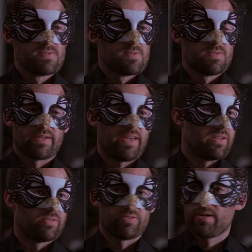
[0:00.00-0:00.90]
really
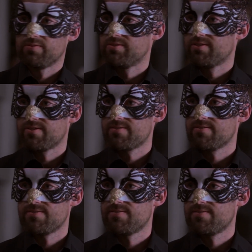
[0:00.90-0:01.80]
helped me out.
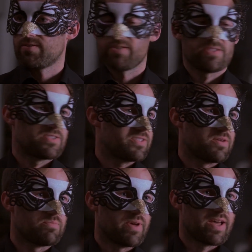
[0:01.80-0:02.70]
We really put this
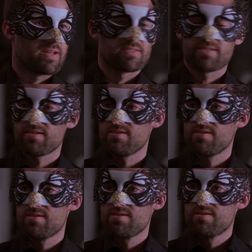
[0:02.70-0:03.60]
scene together and
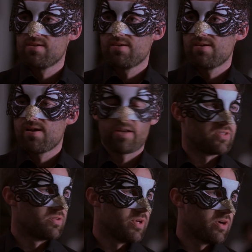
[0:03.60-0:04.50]
I'm actually pretty
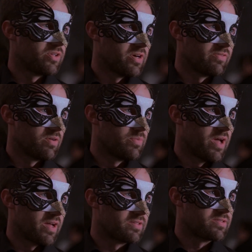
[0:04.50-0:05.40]
happy with it. I wish that
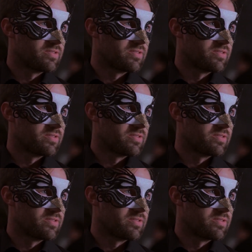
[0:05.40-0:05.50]
there was a